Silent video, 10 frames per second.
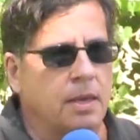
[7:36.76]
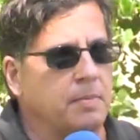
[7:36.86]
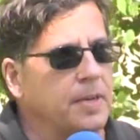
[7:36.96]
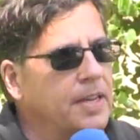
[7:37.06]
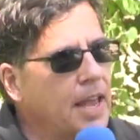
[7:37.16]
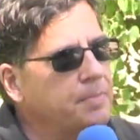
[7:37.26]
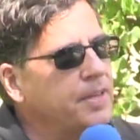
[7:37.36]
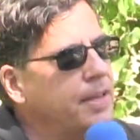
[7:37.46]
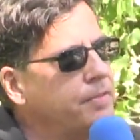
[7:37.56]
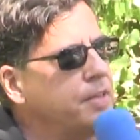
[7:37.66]
But he kept
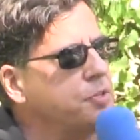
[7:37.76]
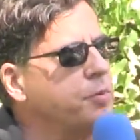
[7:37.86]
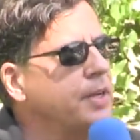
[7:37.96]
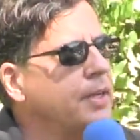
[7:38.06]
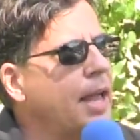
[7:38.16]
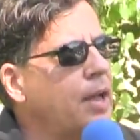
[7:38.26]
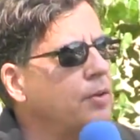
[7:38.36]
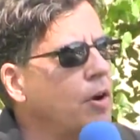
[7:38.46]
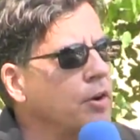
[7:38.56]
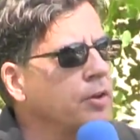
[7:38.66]
it even as we
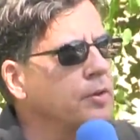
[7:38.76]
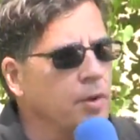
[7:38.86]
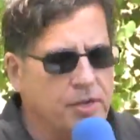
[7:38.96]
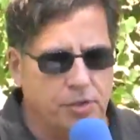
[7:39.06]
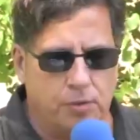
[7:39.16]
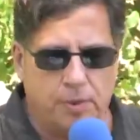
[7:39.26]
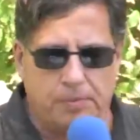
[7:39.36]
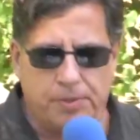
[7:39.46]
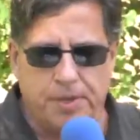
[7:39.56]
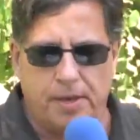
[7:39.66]
allowed our congressional
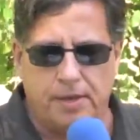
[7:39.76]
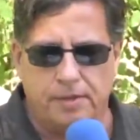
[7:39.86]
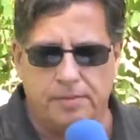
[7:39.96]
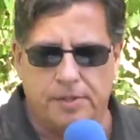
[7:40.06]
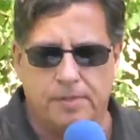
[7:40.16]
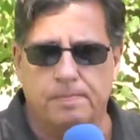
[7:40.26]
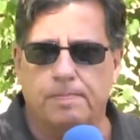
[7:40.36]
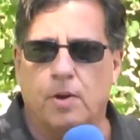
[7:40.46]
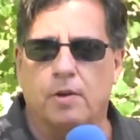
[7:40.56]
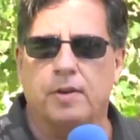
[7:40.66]
representatives,
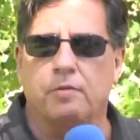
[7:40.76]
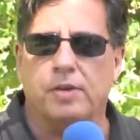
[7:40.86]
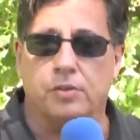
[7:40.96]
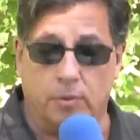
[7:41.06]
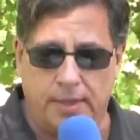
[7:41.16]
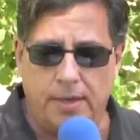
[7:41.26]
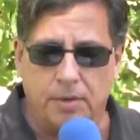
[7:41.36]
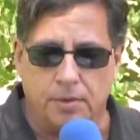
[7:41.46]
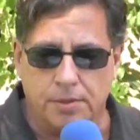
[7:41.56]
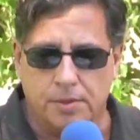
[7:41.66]
our congressional
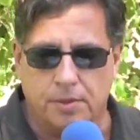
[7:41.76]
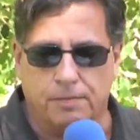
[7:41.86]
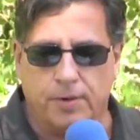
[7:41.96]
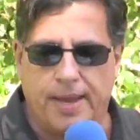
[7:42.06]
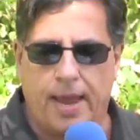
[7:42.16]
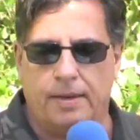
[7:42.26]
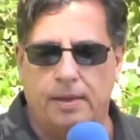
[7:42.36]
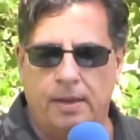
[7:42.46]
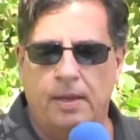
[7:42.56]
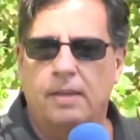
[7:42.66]
leaders, to forget
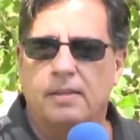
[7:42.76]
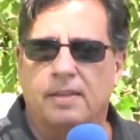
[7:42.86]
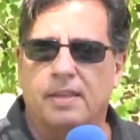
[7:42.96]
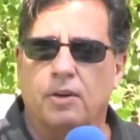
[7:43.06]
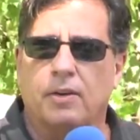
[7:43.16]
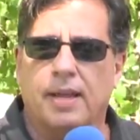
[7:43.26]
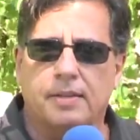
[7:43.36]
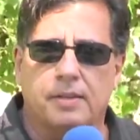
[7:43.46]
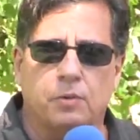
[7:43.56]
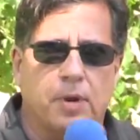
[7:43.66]
that they're
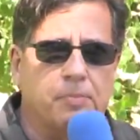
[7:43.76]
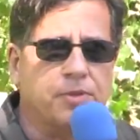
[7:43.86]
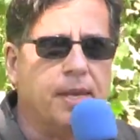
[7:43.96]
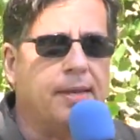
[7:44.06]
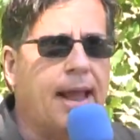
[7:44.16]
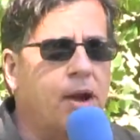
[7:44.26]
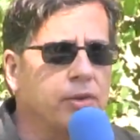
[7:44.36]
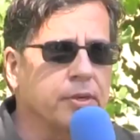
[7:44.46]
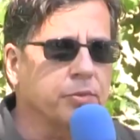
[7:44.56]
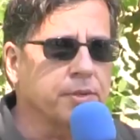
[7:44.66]
elected to represent
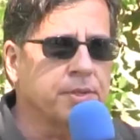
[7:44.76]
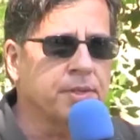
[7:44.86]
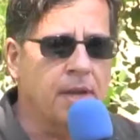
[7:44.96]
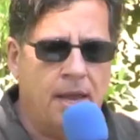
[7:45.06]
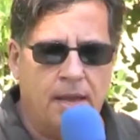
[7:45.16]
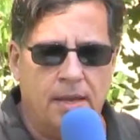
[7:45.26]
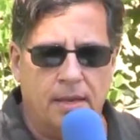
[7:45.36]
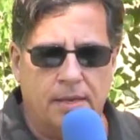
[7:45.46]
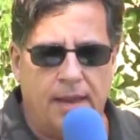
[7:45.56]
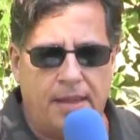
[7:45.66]
our interests,
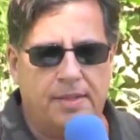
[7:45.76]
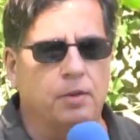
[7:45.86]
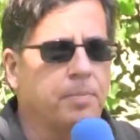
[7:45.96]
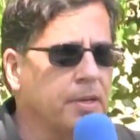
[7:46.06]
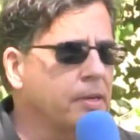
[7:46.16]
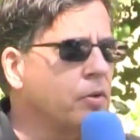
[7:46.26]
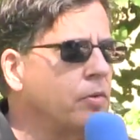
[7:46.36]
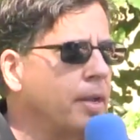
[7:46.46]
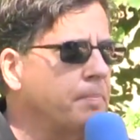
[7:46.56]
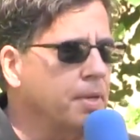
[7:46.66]
not their
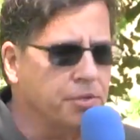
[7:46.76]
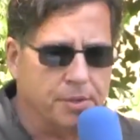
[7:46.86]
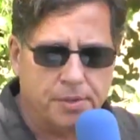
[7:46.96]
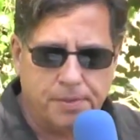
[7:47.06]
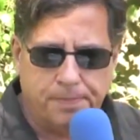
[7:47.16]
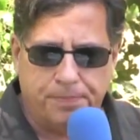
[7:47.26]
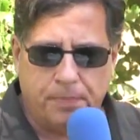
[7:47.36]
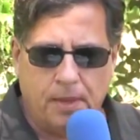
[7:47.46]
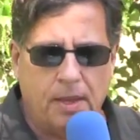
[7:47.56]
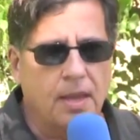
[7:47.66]
political ambitions.
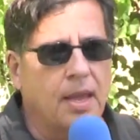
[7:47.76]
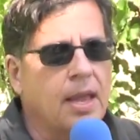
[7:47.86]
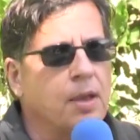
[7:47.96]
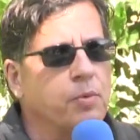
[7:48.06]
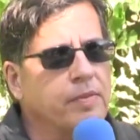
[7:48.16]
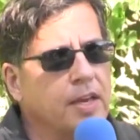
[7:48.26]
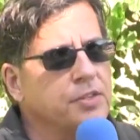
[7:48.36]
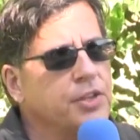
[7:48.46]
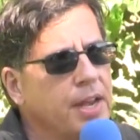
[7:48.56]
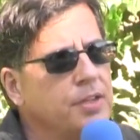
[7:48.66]
And we've got to
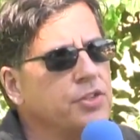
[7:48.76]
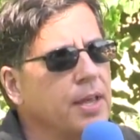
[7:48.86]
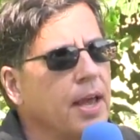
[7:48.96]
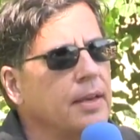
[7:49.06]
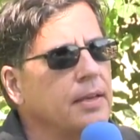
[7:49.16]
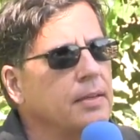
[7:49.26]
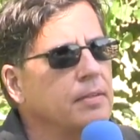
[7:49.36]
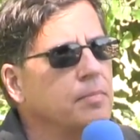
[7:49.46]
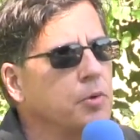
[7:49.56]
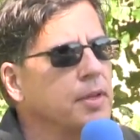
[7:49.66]
change that,
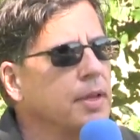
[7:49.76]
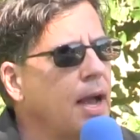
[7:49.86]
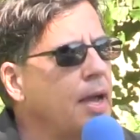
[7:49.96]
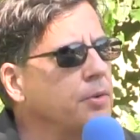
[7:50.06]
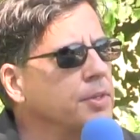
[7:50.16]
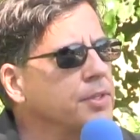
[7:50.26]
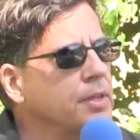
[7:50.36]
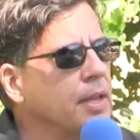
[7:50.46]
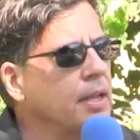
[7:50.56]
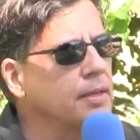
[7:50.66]
both in
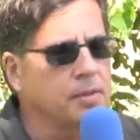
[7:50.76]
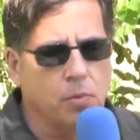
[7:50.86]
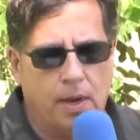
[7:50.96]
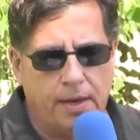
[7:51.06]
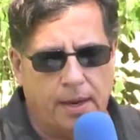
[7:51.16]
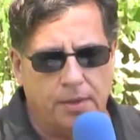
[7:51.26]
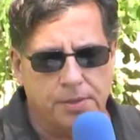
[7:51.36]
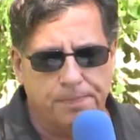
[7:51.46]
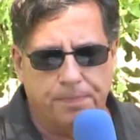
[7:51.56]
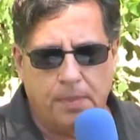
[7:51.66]
Congress and in the White House.